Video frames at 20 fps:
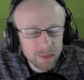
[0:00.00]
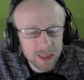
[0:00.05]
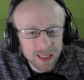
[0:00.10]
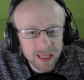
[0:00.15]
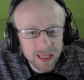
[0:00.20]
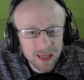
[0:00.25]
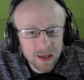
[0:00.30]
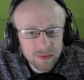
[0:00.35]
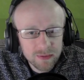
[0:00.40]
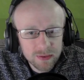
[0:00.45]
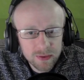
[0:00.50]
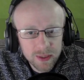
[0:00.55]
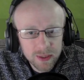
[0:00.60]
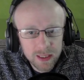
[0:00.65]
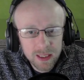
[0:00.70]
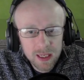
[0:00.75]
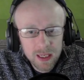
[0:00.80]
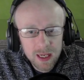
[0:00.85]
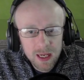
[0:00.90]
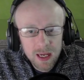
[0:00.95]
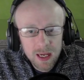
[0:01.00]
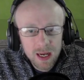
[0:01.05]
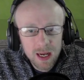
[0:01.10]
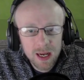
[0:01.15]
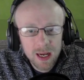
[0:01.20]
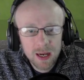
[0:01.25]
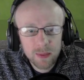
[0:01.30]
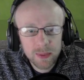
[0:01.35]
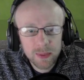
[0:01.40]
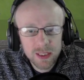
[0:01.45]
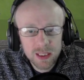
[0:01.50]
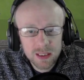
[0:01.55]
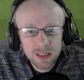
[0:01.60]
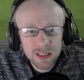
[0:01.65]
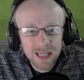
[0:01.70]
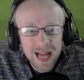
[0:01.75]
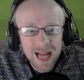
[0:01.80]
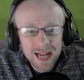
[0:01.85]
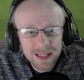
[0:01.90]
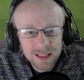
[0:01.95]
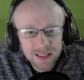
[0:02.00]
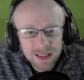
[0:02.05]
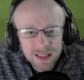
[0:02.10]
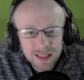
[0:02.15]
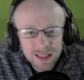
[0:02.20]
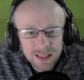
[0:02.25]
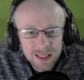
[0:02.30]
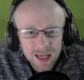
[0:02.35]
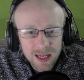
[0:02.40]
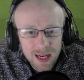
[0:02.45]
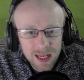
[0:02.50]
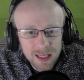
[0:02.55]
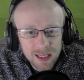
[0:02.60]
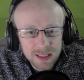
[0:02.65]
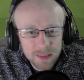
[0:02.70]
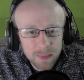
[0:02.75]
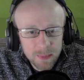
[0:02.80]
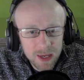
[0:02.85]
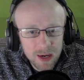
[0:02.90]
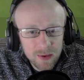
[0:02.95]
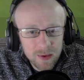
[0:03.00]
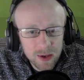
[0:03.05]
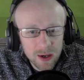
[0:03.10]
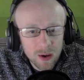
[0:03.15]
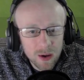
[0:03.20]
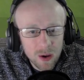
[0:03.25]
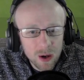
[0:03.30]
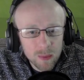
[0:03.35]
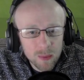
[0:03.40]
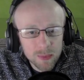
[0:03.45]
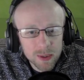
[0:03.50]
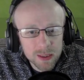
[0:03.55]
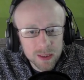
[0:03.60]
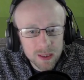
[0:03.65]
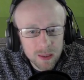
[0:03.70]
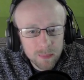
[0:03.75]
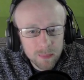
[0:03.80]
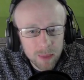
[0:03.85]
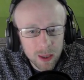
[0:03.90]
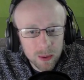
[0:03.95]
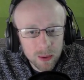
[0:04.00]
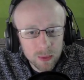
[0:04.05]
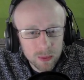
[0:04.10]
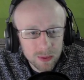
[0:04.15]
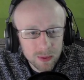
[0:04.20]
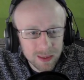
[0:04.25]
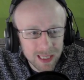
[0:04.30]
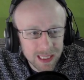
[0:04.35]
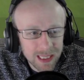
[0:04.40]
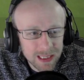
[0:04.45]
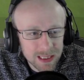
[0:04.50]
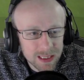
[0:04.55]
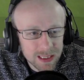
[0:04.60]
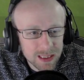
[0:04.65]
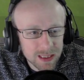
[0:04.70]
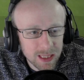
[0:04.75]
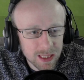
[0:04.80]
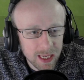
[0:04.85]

cavalry, which is lance, highly superior armoured bow lance,